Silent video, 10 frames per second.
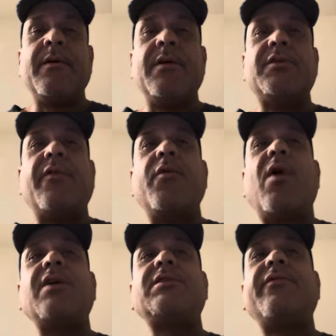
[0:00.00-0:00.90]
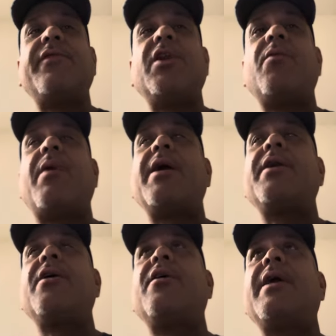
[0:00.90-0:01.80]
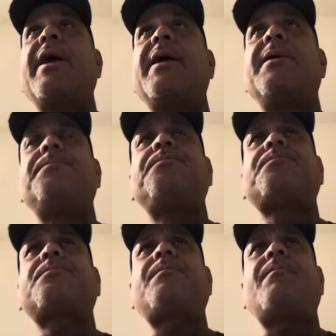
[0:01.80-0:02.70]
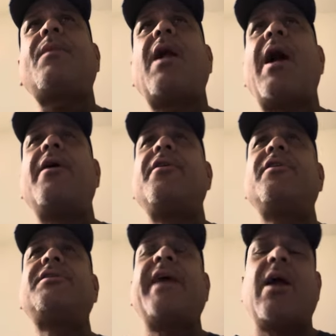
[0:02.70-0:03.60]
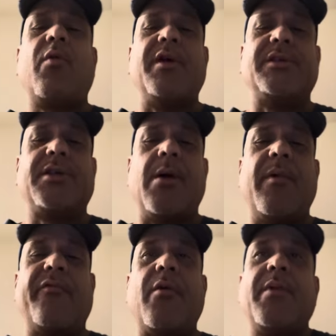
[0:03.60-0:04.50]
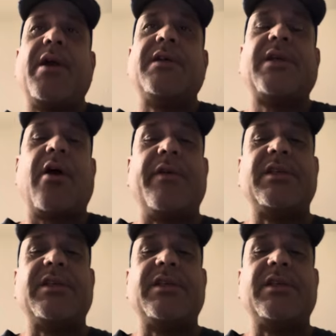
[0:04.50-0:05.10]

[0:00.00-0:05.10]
So if you watch the video by Young Ant, I understand where he's coming from because I already